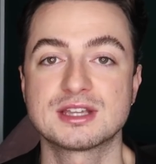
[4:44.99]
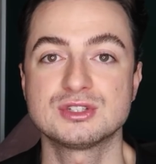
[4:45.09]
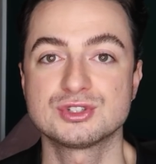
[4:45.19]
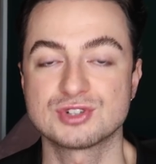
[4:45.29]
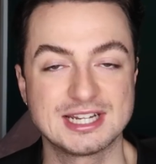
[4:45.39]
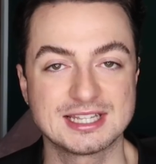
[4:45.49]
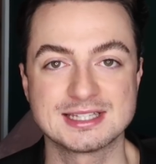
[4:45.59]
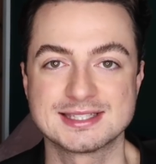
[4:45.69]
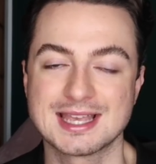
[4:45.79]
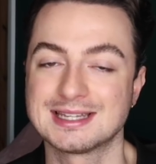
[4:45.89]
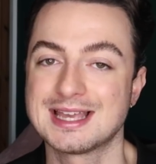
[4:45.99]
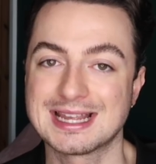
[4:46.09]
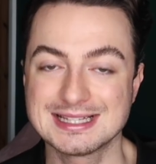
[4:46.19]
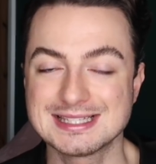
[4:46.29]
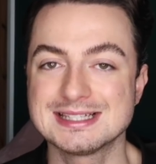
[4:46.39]
like Stray Kids and
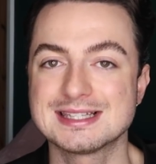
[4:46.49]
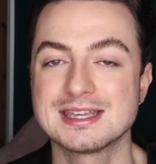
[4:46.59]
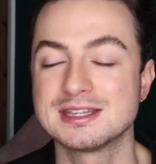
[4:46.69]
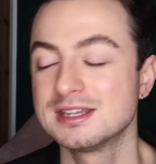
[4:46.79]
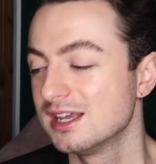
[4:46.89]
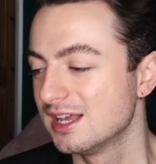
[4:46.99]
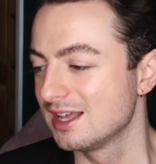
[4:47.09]
ATEEZ in.